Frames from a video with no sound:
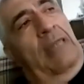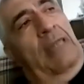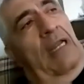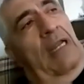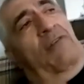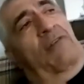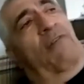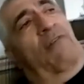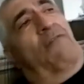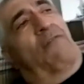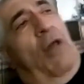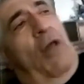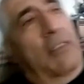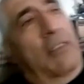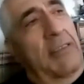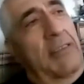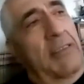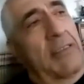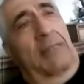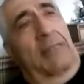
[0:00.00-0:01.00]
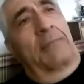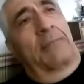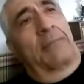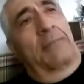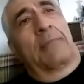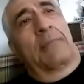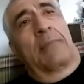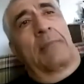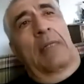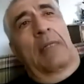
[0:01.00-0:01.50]
I lived in Volendam,
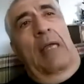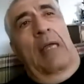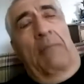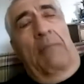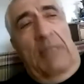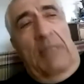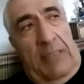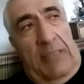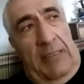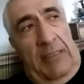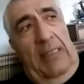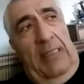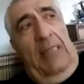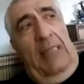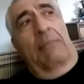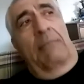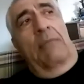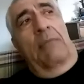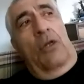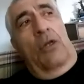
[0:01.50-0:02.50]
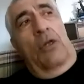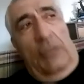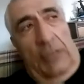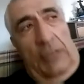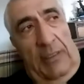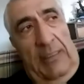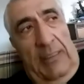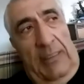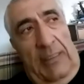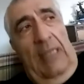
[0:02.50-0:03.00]
Amsterdam,
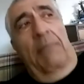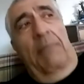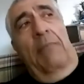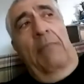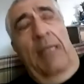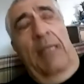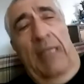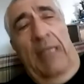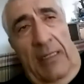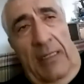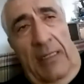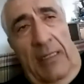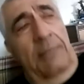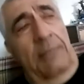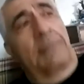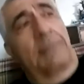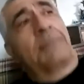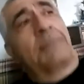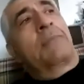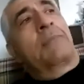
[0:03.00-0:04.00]
Rotterdam, Adam.